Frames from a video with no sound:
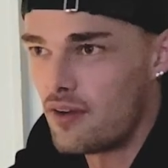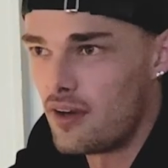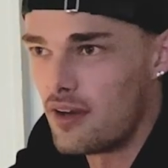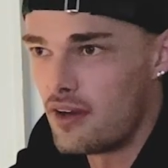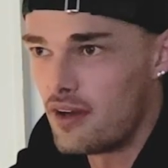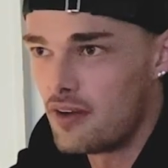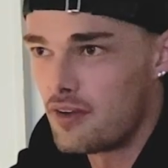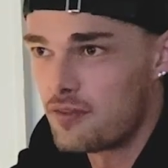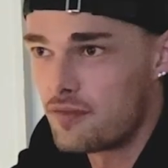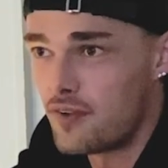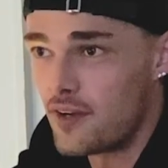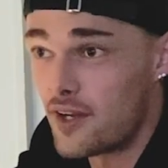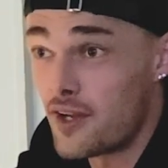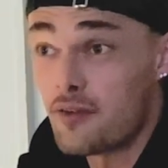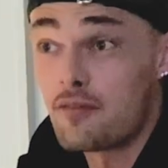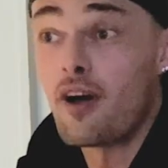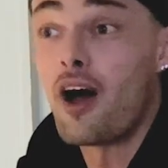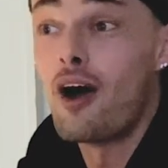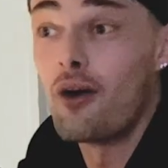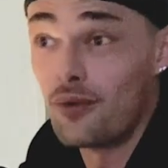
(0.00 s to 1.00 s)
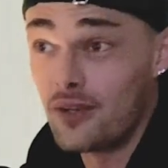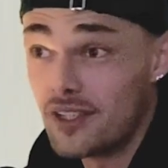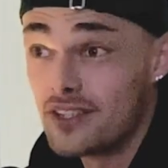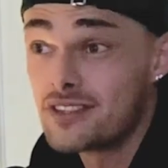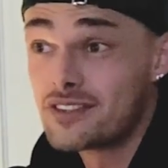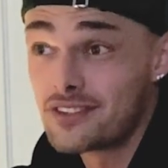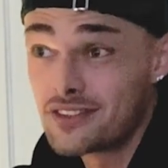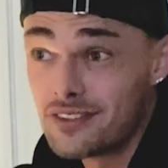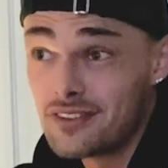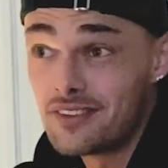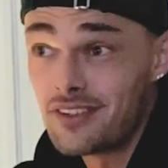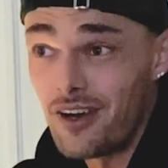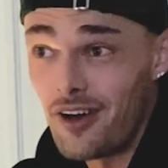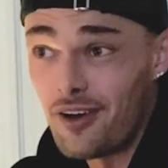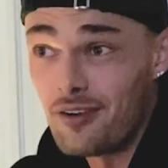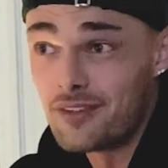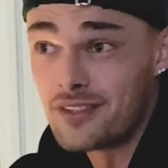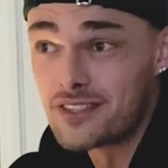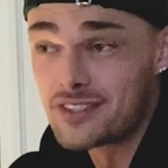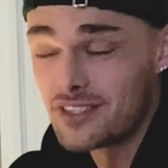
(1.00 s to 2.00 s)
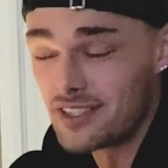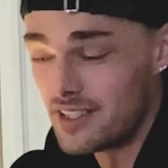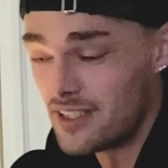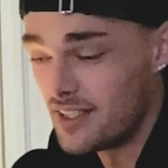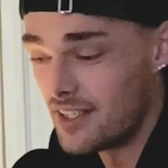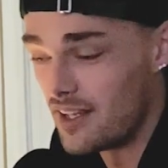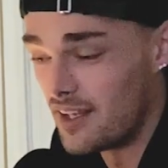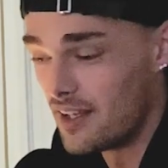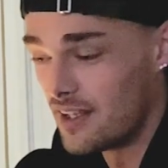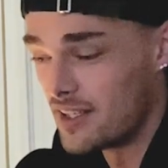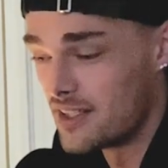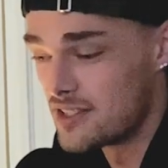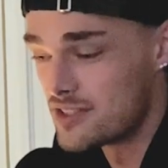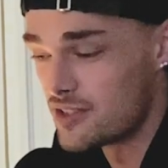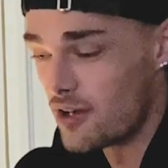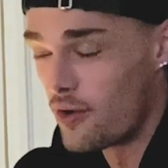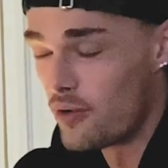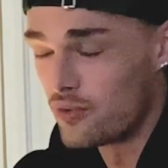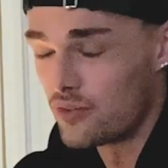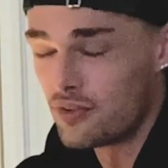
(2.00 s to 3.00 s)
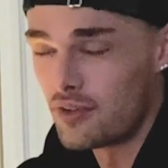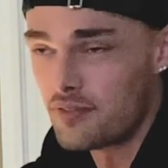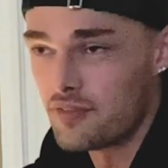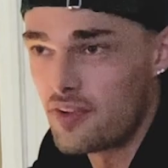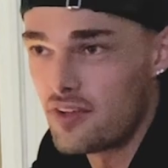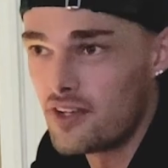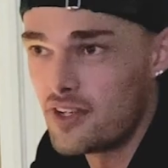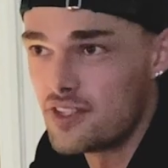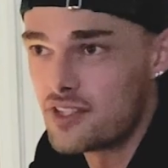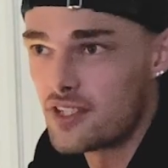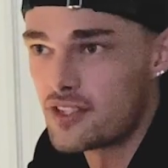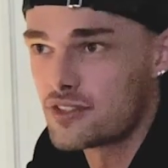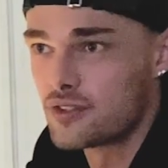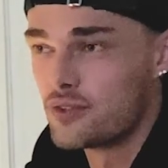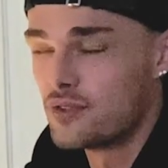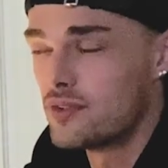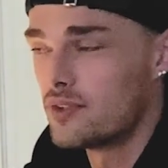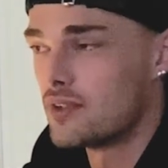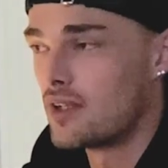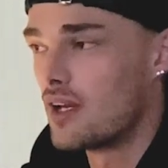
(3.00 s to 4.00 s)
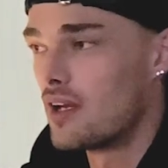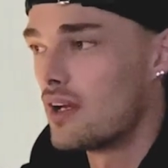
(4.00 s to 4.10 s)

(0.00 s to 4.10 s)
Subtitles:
A friend of ours, obviously, is owner of the DJ school.